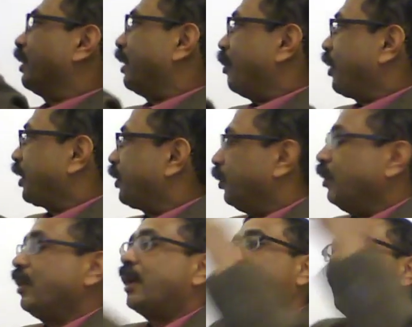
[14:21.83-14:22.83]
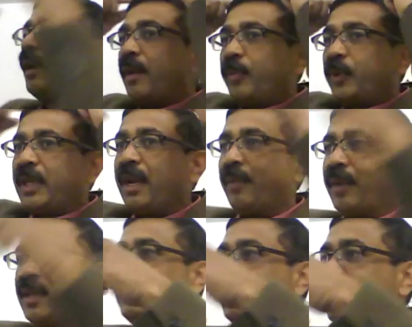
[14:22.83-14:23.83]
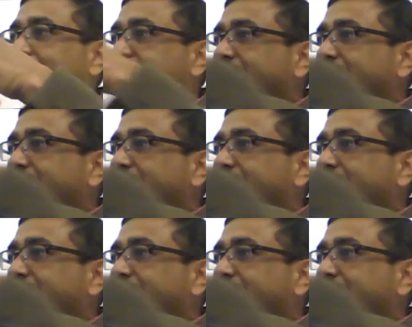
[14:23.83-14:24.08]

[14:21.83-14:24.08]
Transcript: Number two, hypothalamus sends